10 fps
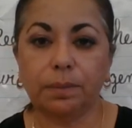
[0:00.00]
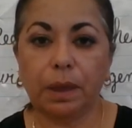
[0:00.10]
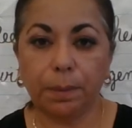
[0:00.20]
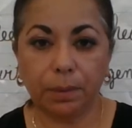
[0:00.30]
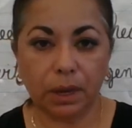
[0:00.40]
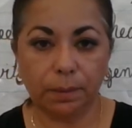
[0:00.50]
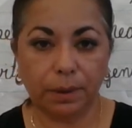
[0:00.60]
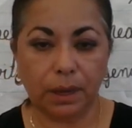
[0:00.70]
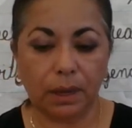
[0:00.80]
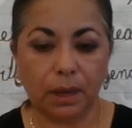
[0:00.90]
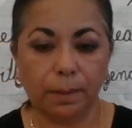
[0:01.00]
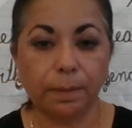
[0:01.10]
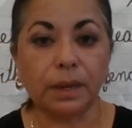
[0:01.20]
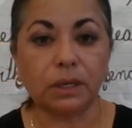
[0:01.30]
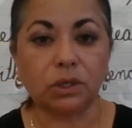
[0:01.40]
people can be
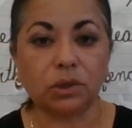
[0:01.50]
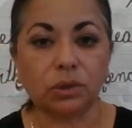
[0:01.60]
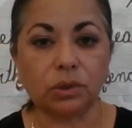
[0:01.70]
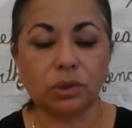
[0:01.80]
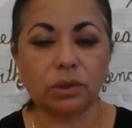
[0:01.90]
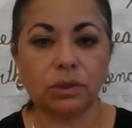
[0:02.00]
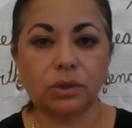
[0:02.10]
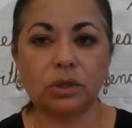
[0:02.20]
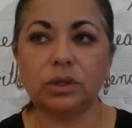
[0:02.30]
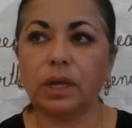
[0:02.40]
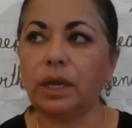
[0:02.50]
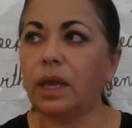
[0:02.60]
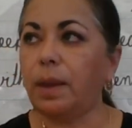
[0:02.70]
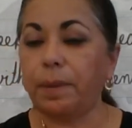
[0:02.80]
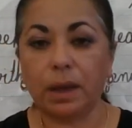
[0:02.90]
ministers, just like
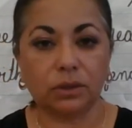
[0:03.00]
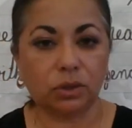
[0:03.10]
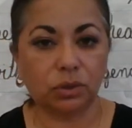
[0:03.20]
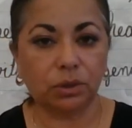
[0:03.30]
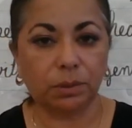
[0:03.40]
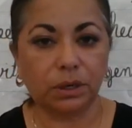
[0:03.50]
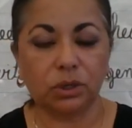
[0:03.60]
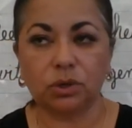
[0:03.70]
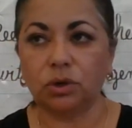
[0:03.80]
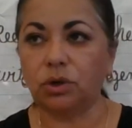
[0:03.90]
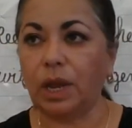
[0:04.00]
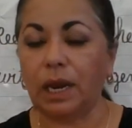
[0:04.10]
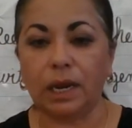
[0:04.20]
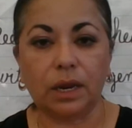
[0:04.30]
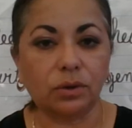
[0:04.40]
a pastor is a minister, a
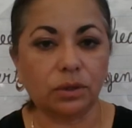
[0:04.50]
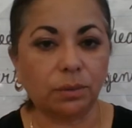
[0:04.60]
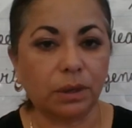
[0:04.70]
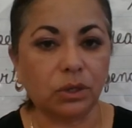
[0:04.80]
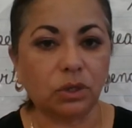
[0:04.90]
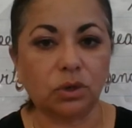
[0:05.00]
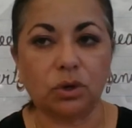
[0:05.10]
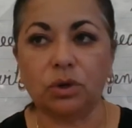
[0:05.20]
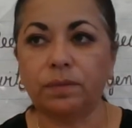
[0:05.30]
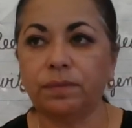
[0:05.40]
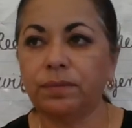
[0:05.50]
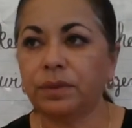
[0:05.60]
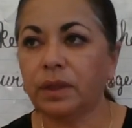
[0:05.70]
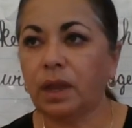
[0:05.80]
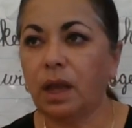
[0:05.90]
leader is a minister.
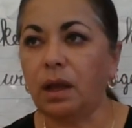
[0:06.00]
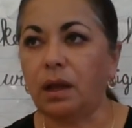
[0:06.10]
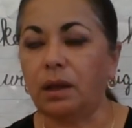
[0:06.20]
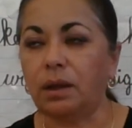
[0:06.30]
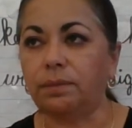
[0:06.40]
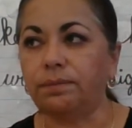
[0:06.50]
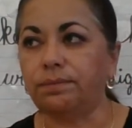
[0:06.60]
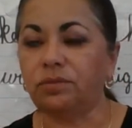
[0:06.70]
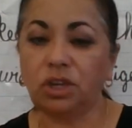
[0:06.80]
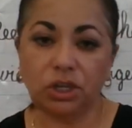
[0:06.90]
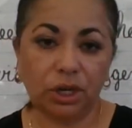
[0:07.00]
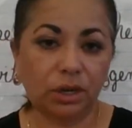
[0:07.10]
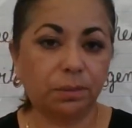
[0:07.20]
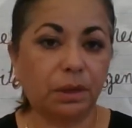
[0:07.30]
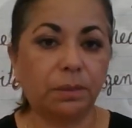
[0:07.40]
Um, teaching
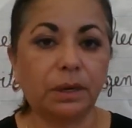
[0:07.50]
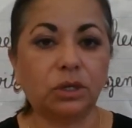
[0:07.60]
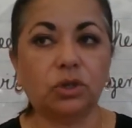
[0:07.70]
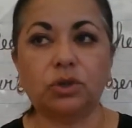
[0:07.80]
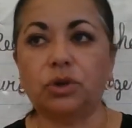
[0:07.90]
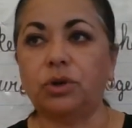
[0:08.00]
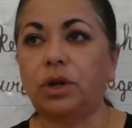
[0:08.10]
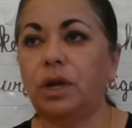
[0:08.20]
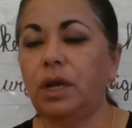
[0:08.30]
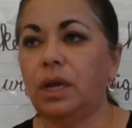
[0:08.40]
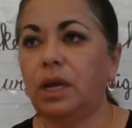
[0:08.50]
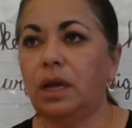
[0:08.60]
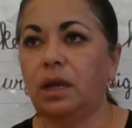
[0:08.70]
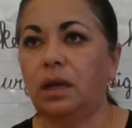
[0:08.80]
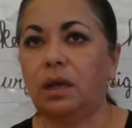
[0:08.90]
could be a minister.
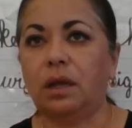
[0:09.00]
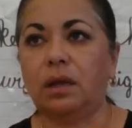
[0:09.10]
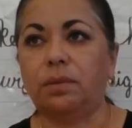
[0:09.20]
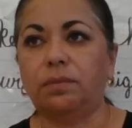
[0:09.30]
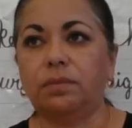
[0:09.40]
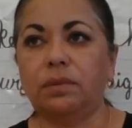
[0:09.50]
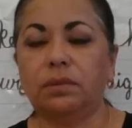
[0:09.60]
Um,